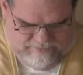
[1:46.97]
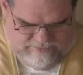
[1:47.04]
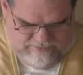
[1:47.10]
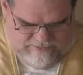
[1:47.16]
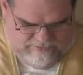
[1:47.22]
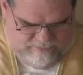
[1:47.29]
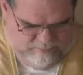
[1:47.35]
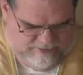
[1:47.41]

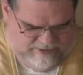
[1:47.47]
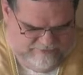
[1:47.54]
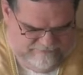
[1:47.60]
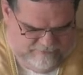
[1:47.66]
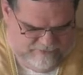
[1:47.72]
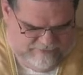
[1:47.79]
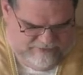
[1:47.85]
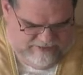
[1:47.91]
wait
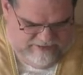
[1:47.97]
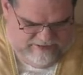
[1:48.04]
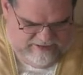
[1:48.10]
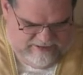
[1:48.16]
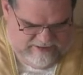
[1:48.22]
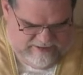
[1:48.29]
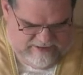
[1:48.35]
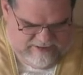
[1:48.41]
for
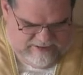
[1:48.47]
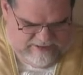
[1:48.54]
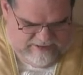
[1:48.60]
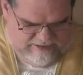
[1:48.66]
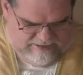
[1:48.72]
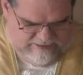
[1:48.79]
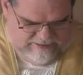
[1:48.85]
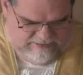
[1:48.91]
thee,
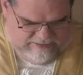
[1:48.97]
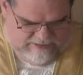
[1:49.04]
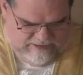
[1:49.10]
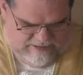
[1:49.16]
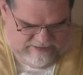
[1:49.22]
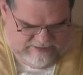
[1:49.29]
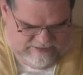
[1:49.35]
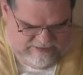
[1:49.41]

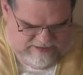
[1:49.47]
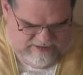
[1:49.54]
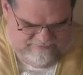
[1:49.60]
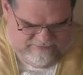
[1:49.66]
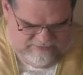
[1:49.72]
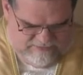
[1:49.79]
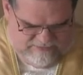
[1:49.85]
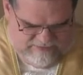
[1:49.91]
and
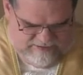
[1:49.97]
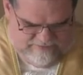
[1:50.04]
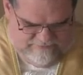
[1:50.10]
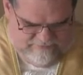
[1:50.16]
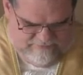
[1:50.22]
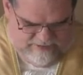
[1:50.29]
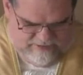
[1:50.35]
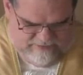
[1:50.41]
savest
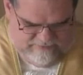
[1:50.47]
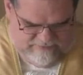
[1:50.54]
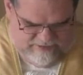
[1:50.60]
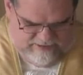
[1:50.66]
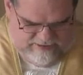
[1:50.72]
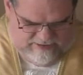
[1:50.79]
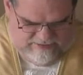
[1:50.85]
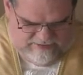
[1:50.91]
them out of the
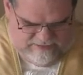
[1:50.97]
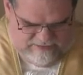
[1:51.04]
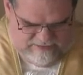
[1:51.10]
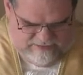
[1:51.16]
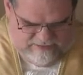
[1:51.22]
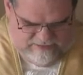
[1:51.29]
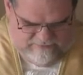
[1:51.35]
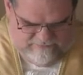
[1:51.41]

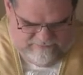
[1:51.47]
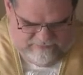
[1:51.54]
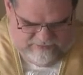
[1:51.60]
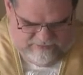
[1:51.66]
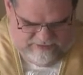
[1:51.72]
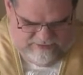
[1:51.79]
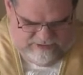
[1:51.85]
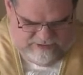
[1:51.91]
hands of the
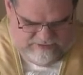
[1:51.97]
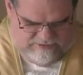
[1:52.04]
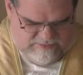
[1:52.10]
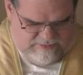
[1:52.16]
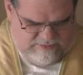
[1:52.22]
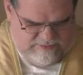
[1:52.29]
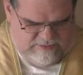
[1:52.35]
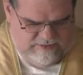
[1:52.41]

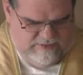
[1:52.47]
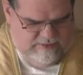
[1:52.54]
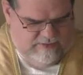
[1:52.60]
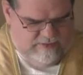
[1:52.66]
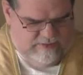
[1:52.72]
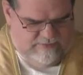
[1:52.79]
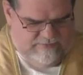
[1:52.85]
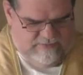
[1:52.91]
nations.
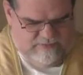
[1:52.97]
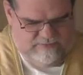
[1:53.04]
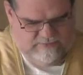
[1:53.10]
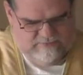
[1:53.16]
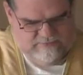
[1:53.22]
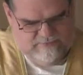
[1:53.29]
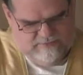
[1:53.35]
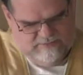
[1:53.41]

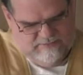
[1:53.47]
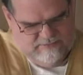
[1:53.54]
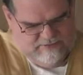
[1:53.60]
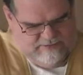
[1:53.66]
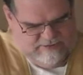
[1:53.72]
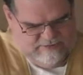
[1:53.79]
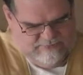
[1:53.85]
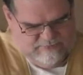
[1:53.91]
And then the
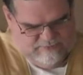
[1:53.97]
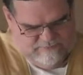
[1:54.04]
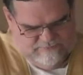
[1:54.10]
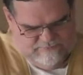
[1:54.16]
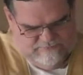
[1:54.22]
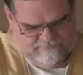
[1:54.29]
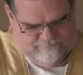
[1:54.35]
gospel,